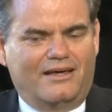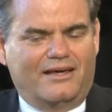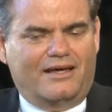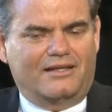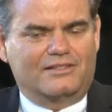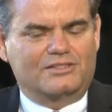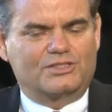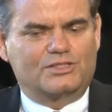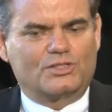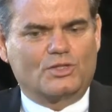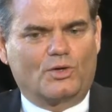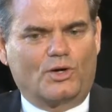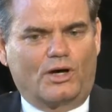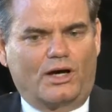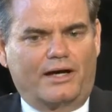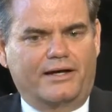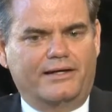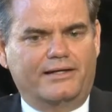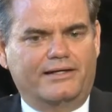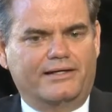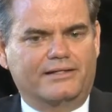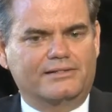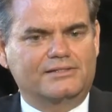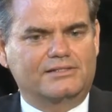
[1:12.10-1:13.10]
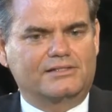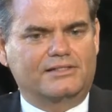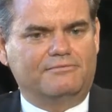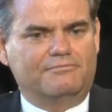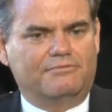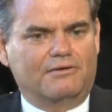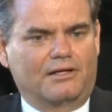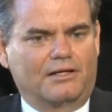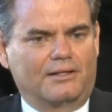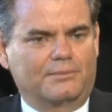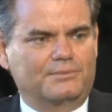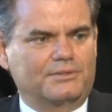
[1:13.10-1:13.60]
And so IAS
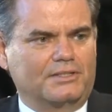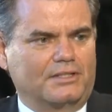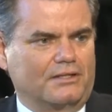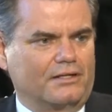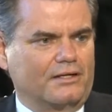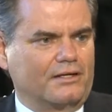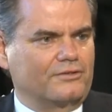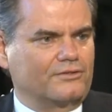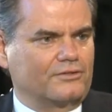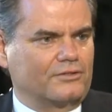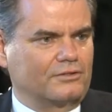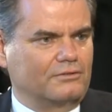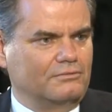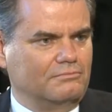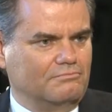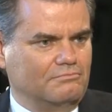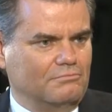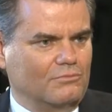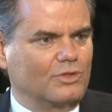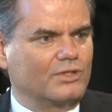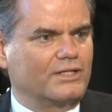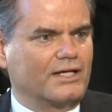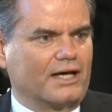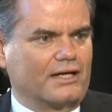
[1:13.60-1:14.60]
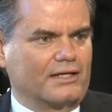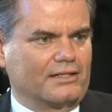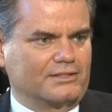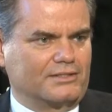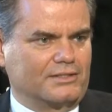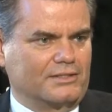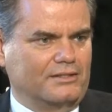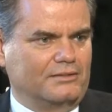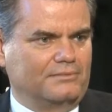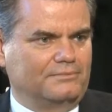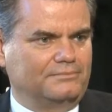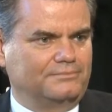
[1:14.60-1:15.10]
developed another modality,